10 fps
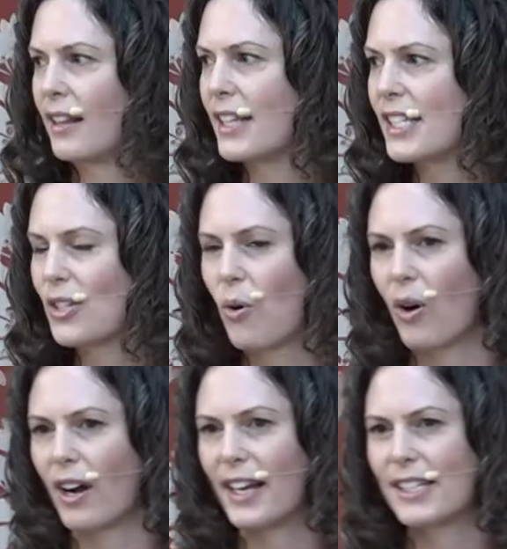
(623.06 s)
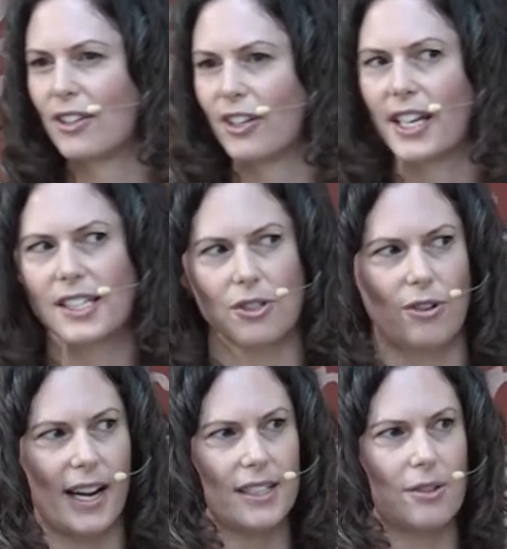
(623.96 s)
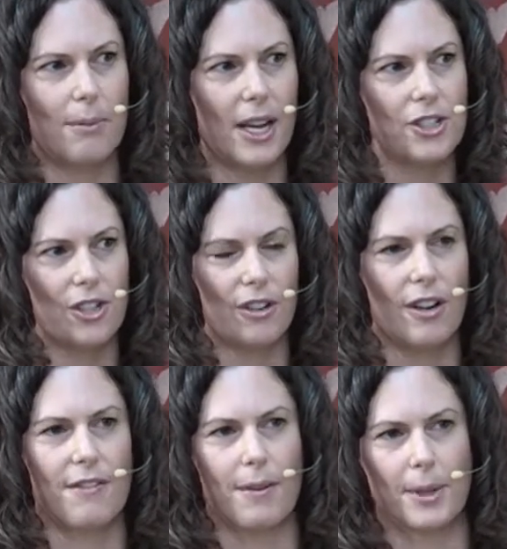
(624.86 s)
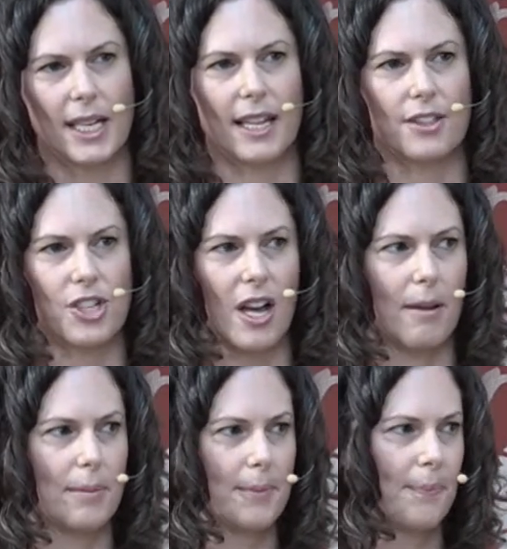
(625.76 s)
This score isn't looking so great, so I'm not sure if I'm going to get the job.